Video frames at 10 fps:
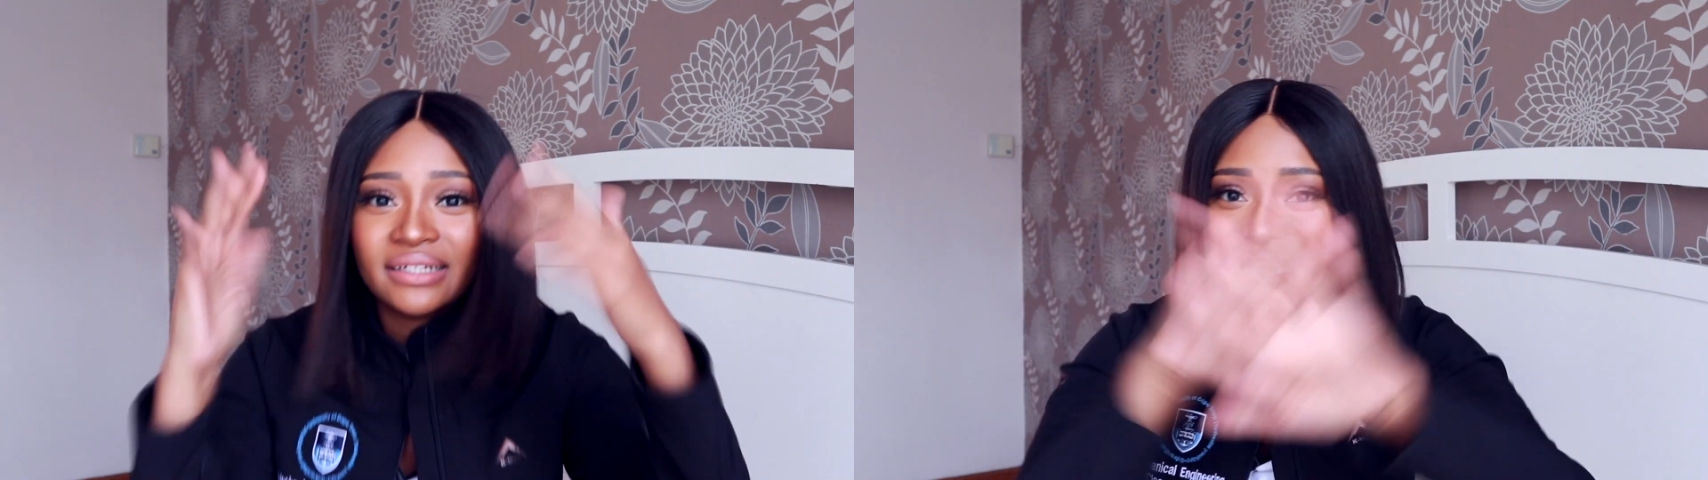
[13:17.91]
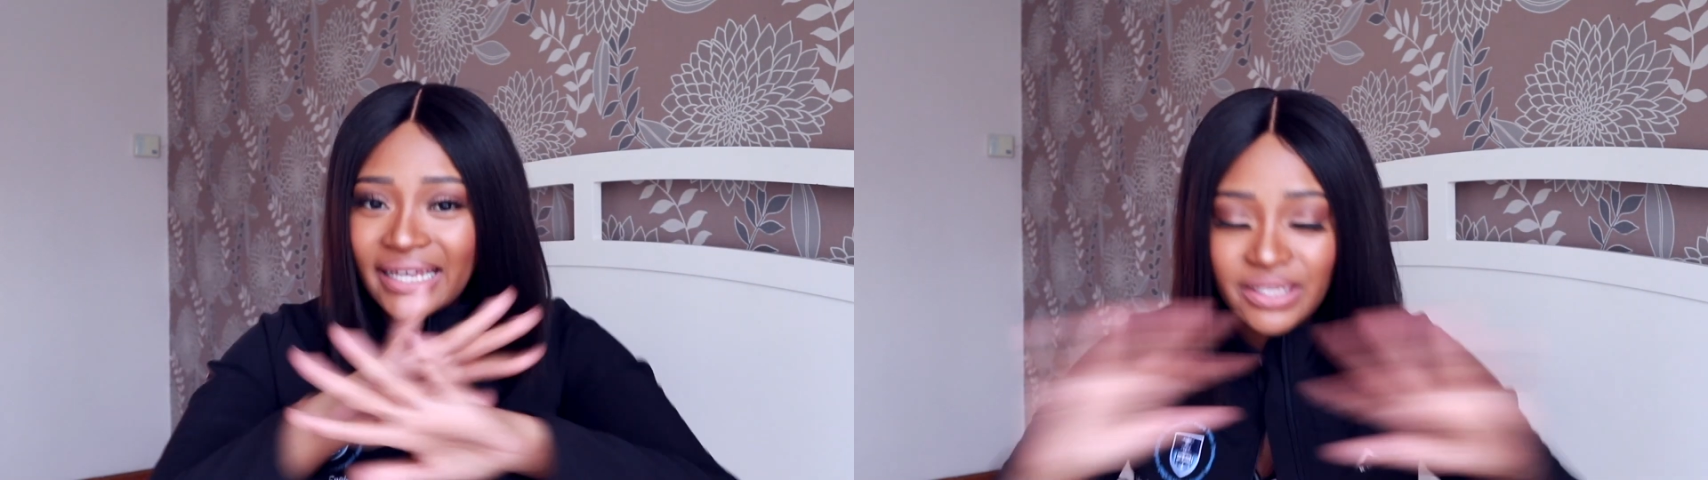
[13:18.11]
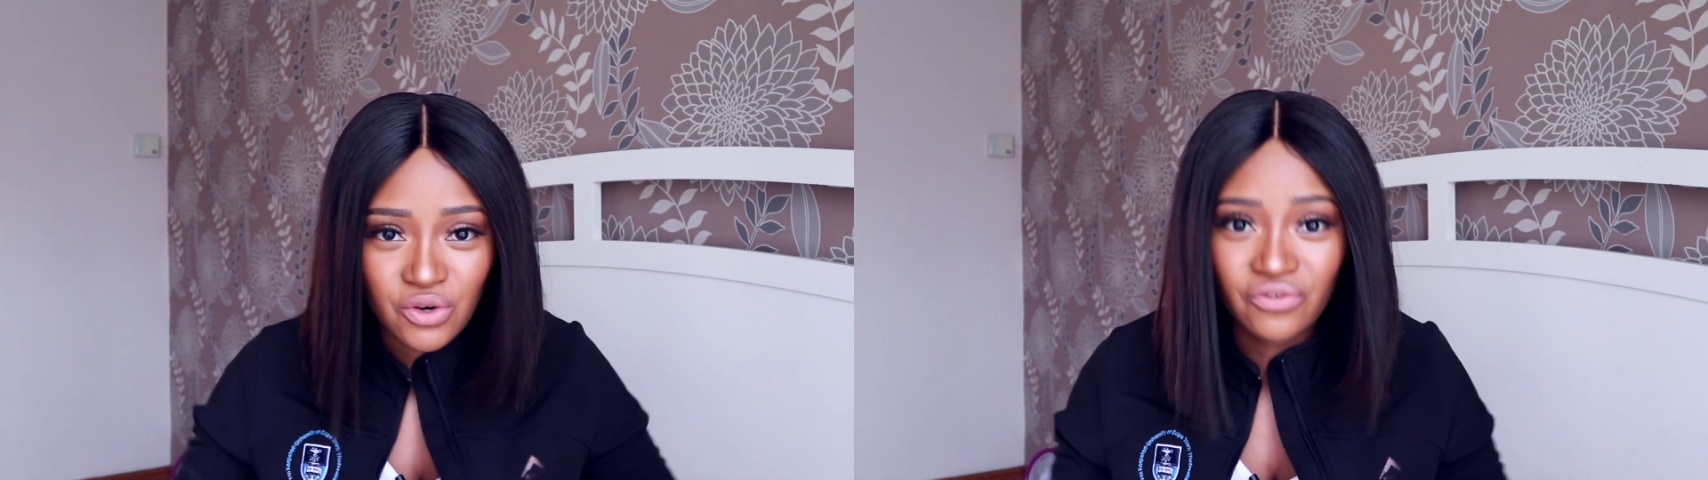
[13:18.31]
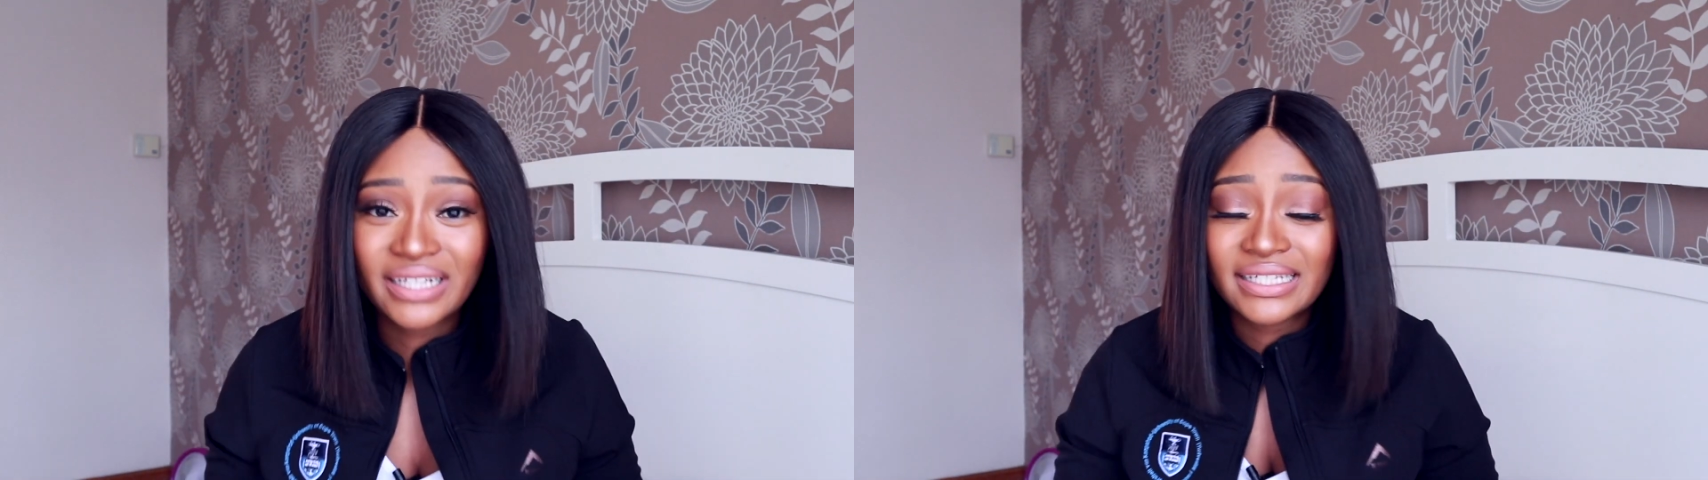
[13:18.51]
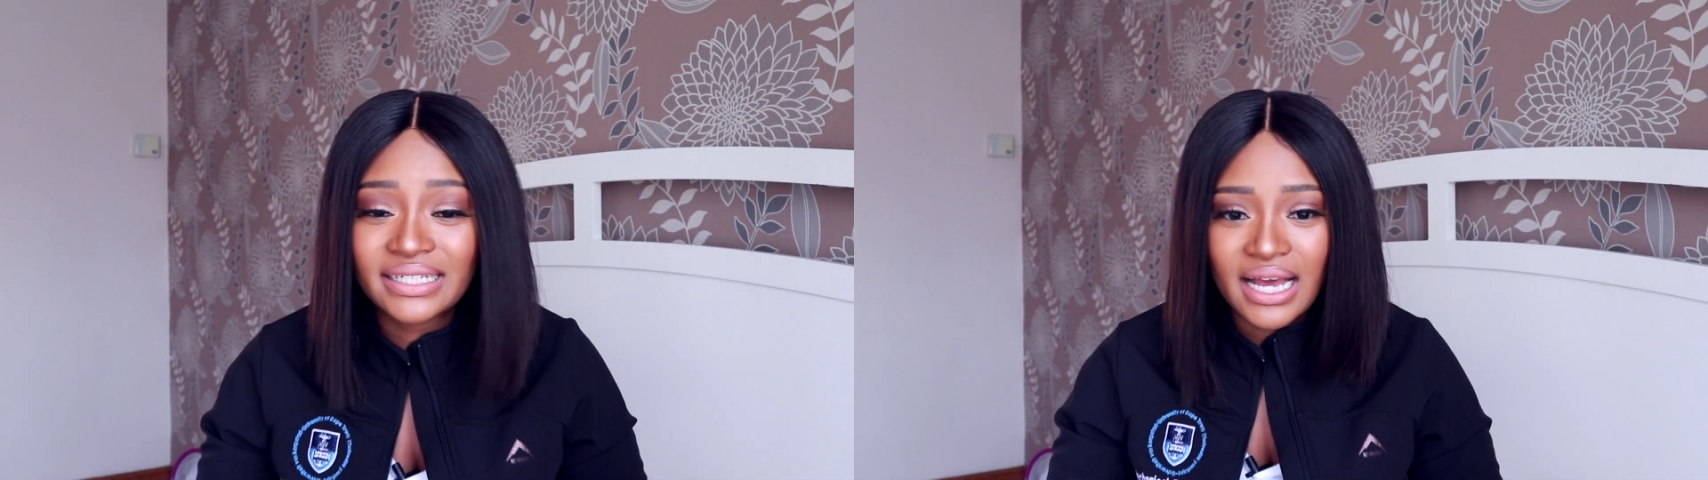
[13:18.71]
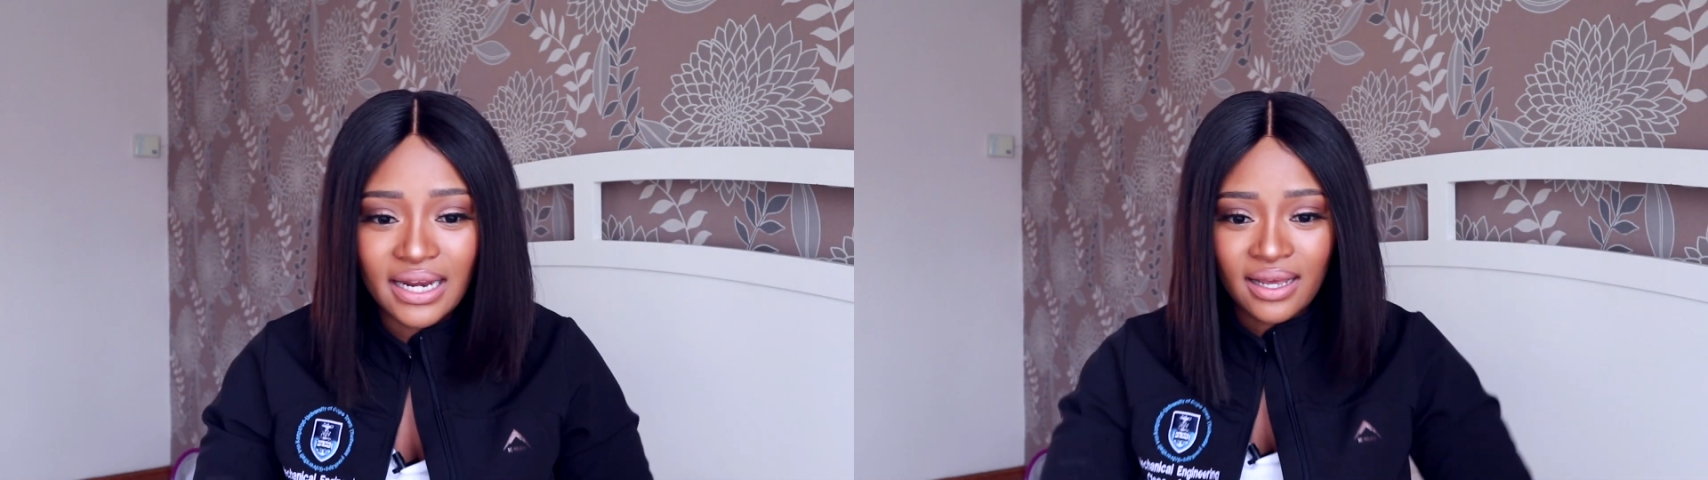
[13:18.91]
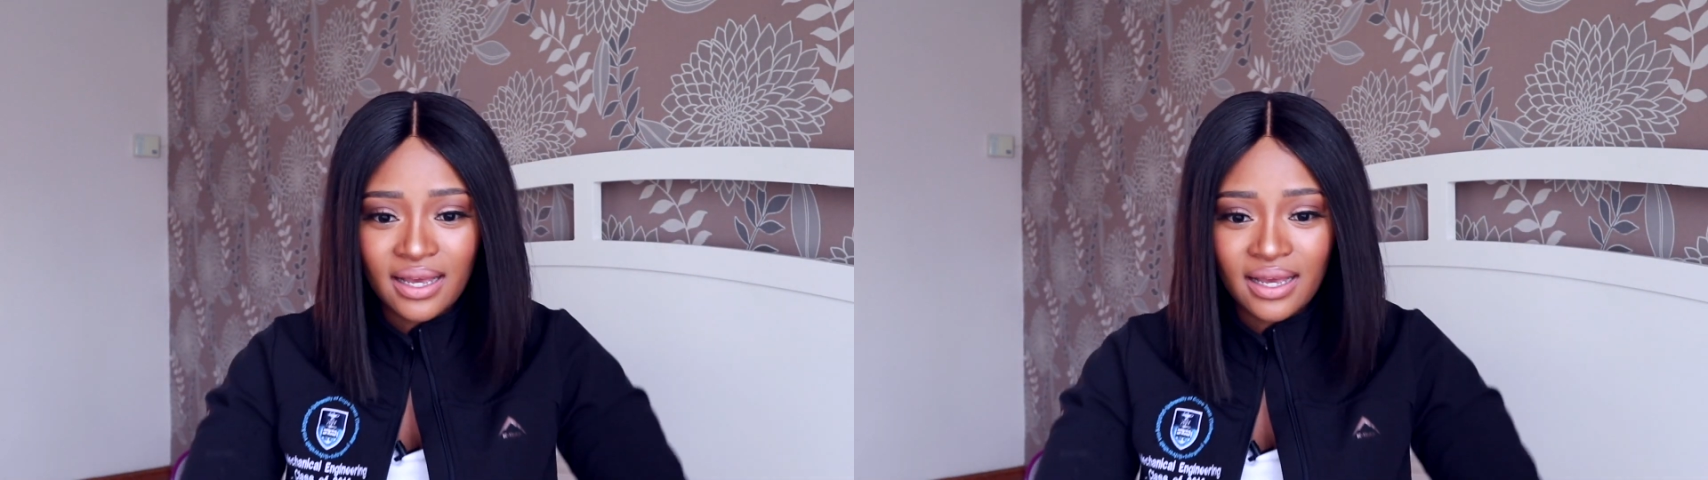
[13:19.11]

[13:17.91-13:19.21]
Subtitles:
like it's over, it's done.